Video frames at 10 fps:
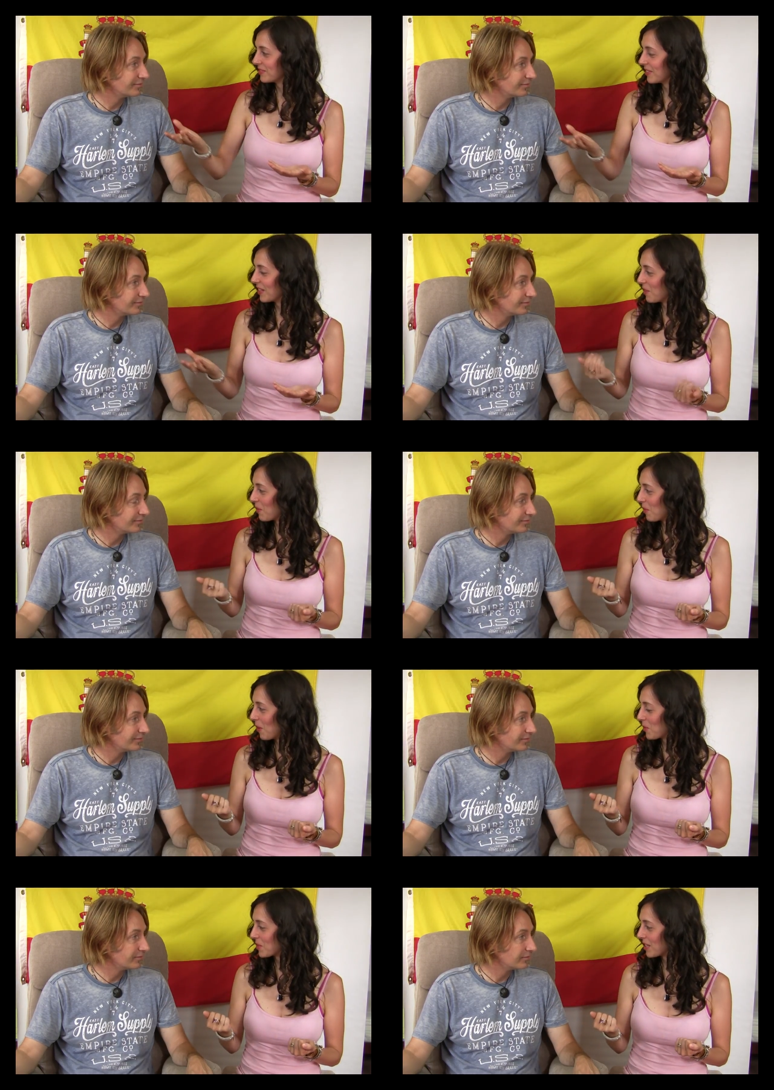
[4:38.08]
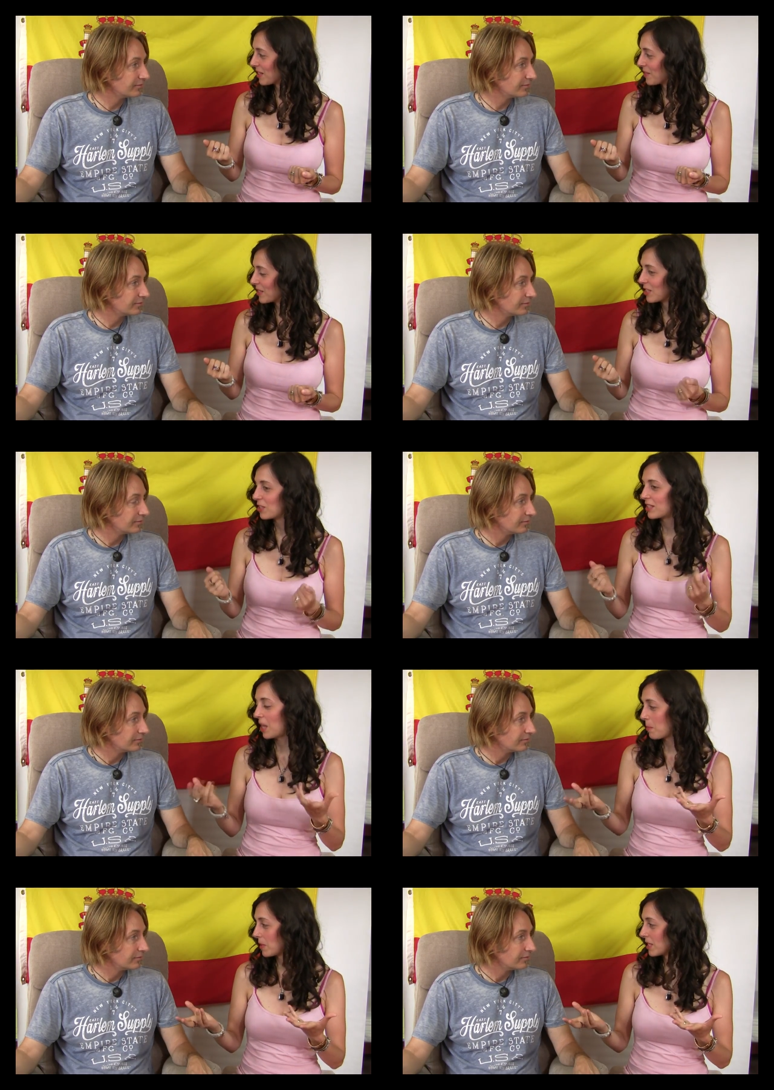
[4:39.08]
Speaker 1: how you say it? It's
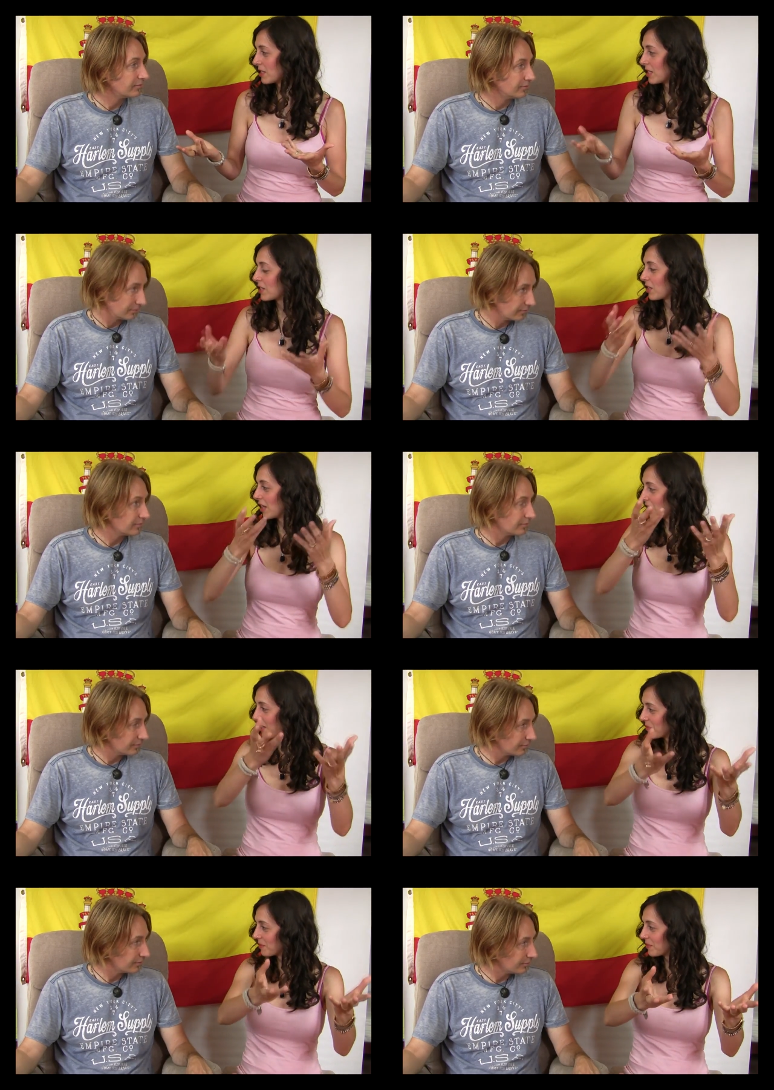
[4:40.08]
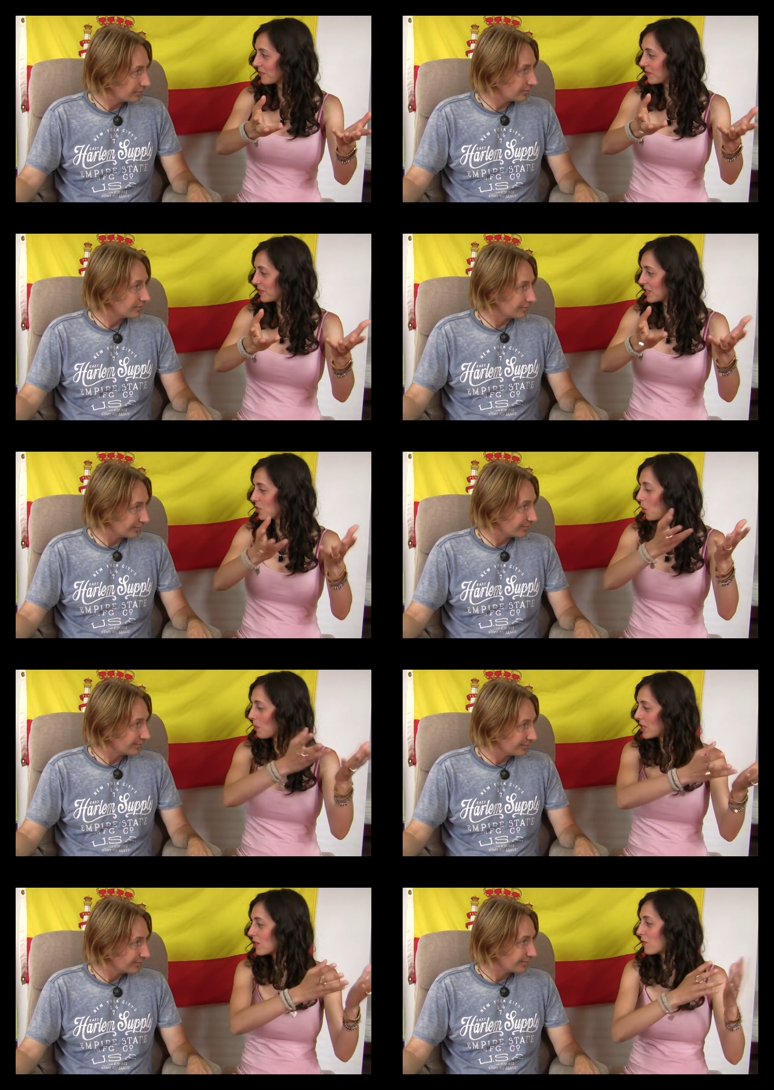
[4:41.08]
tepid. It's like... It's not
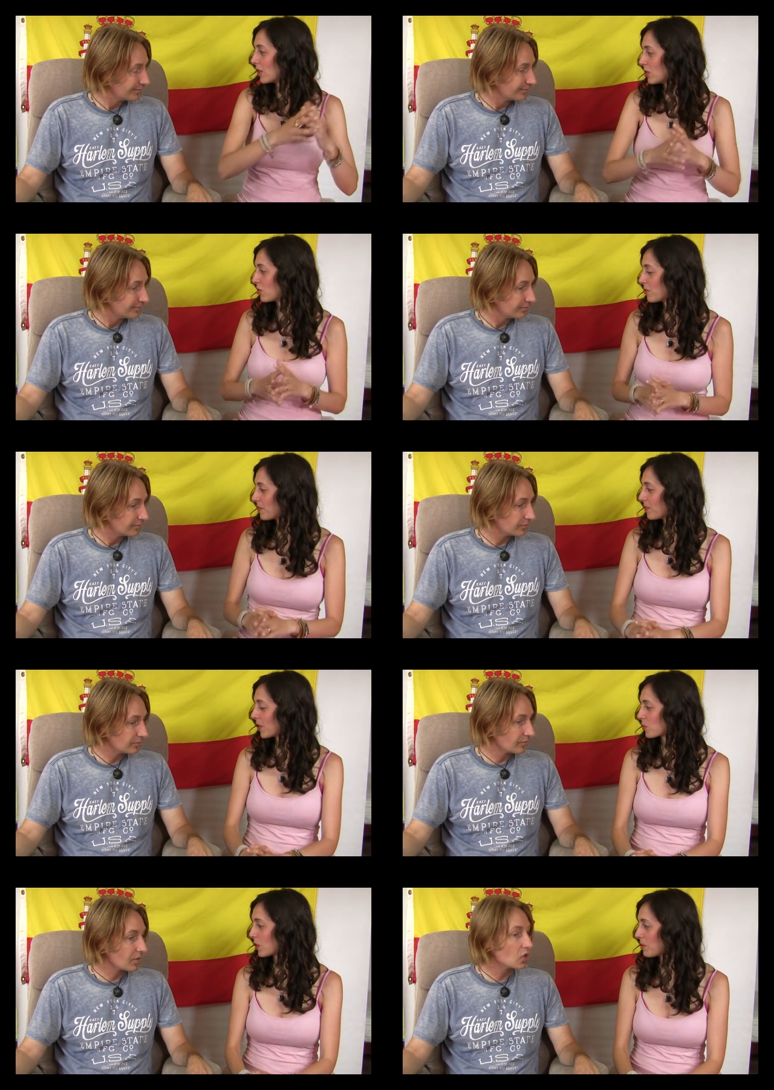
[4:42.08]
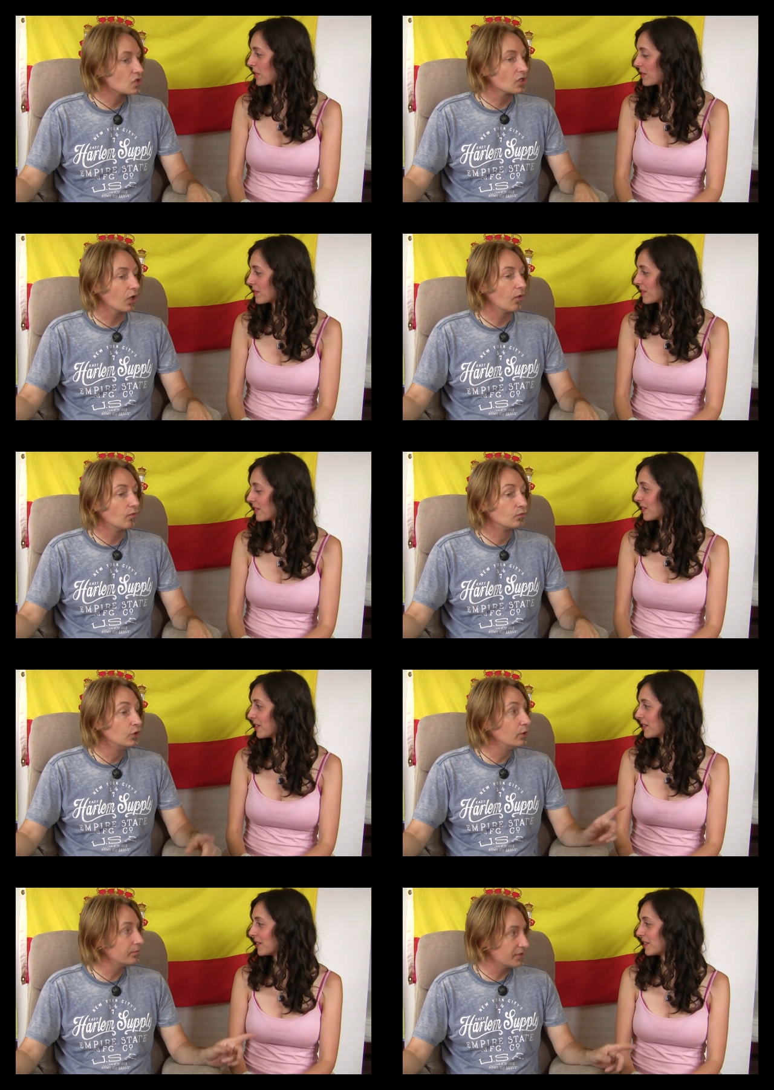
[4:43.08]
been in the fridge. That's what I
Speaker 2: mean. So,
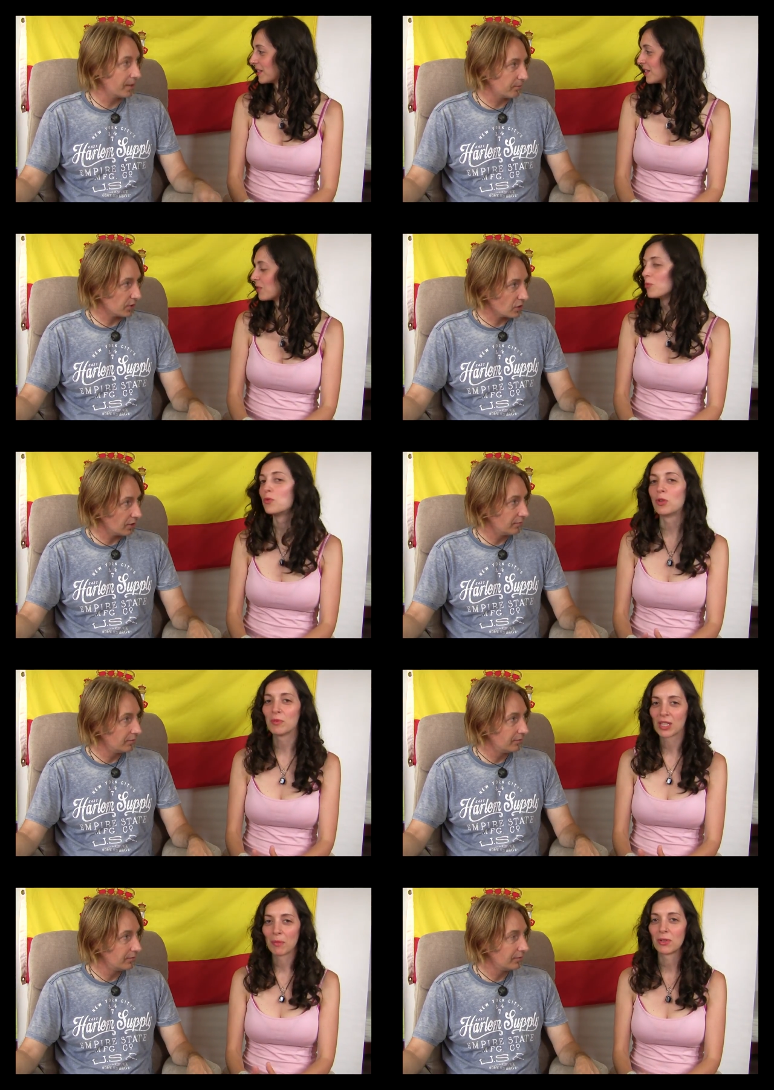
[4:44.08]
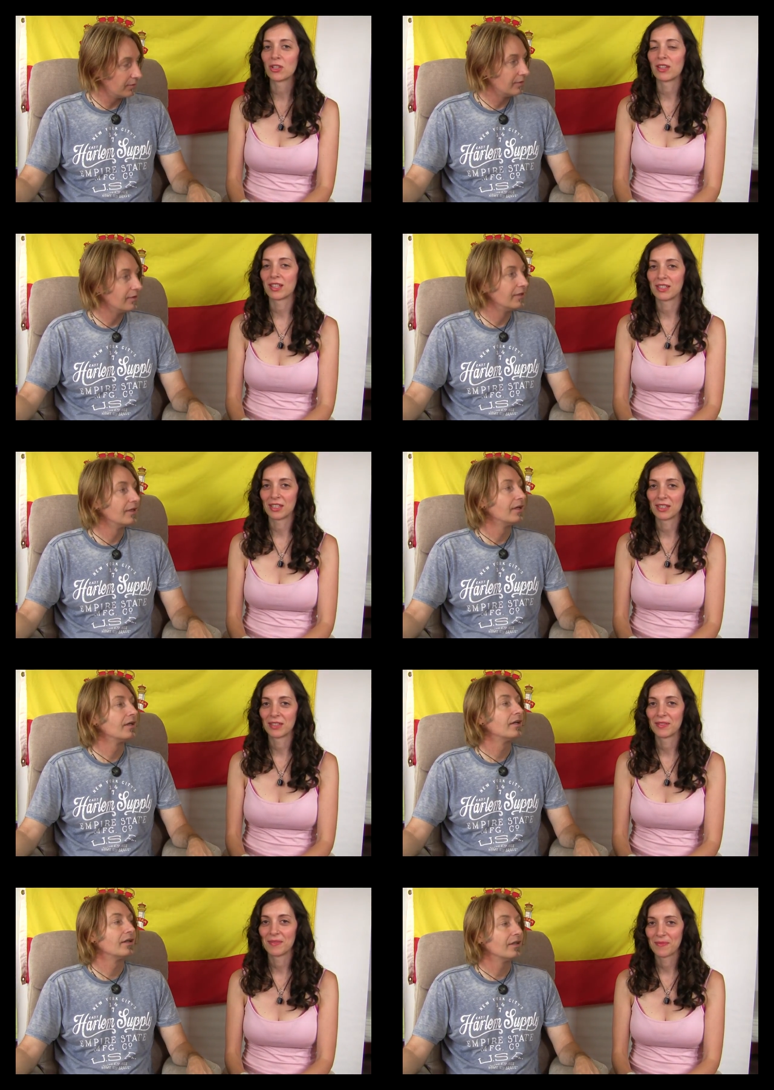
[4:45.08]
room temperature.
Speaker 1: Room temperature, that's it.
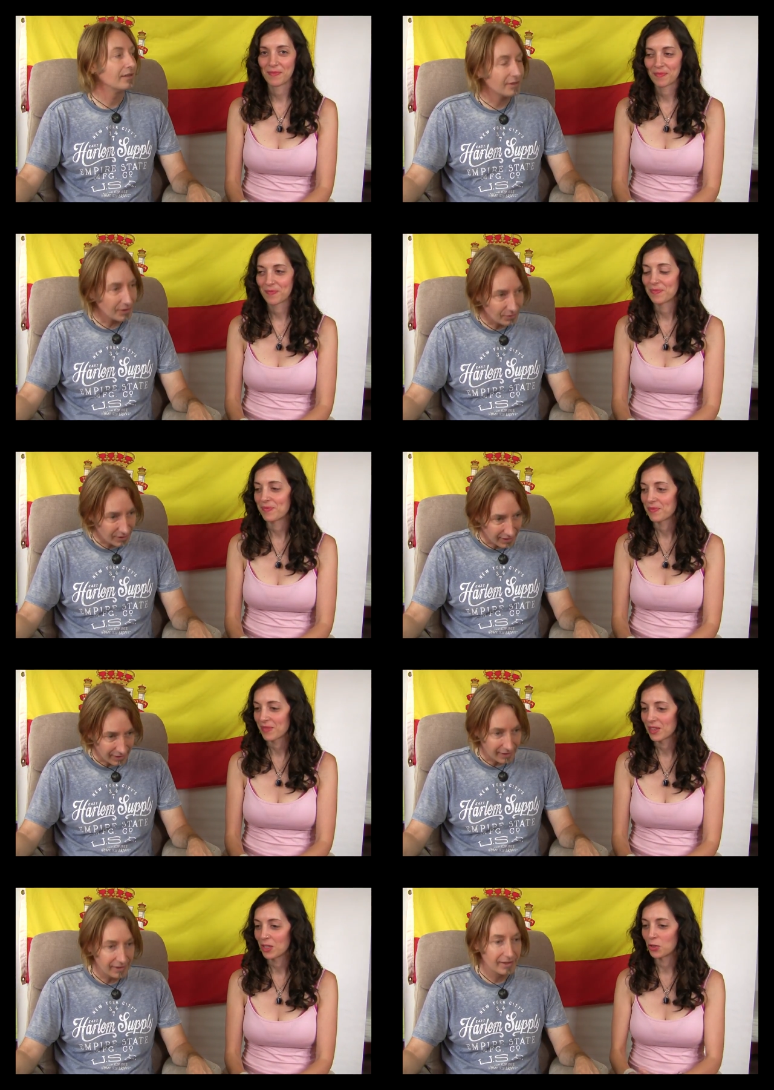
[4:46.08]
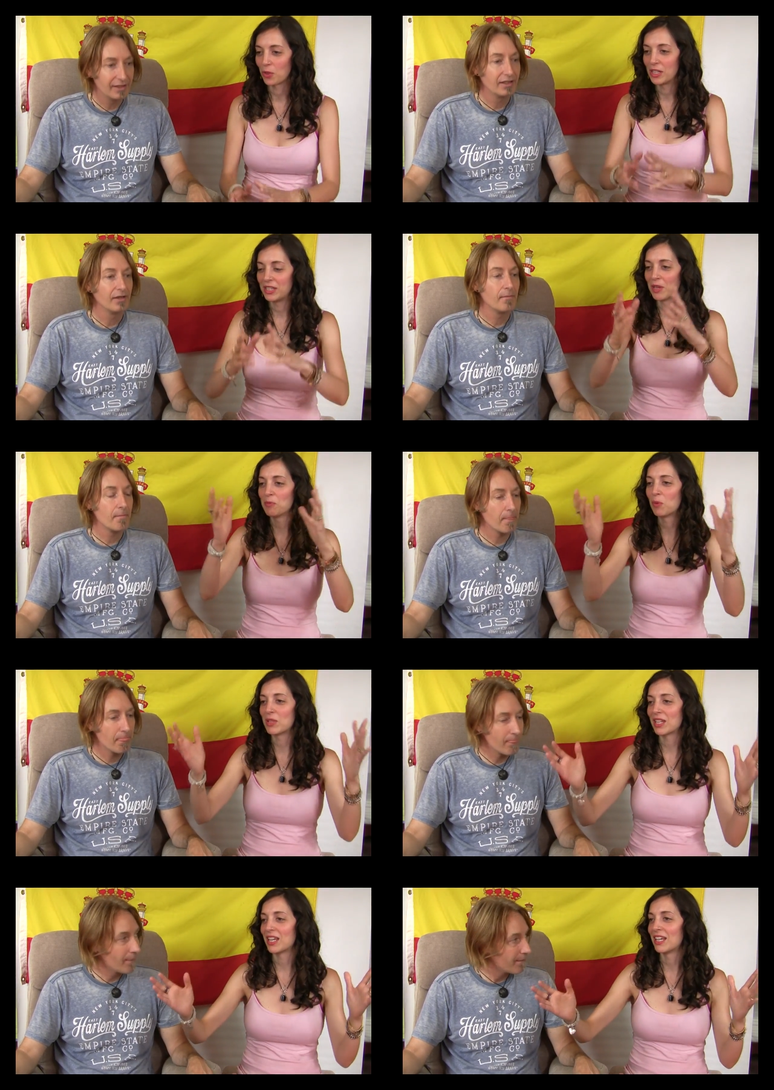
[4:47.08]
Speaker 2: Okay.
Speaker 1: So, del tiempo we
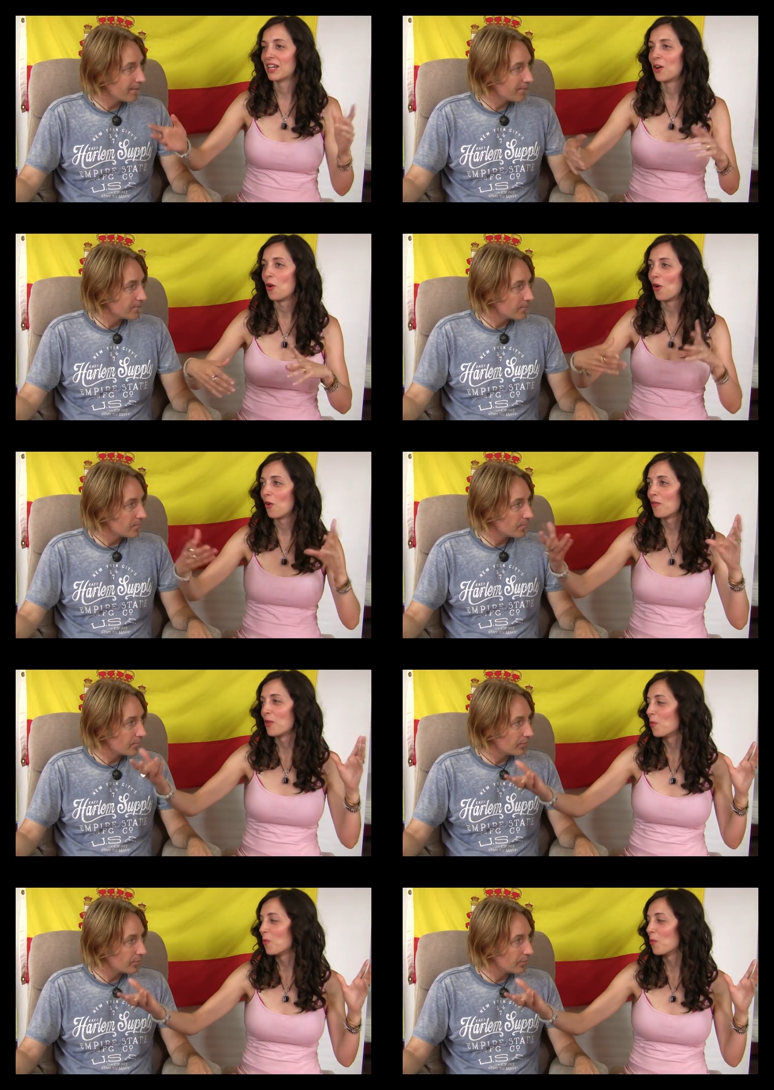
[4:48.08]
say of the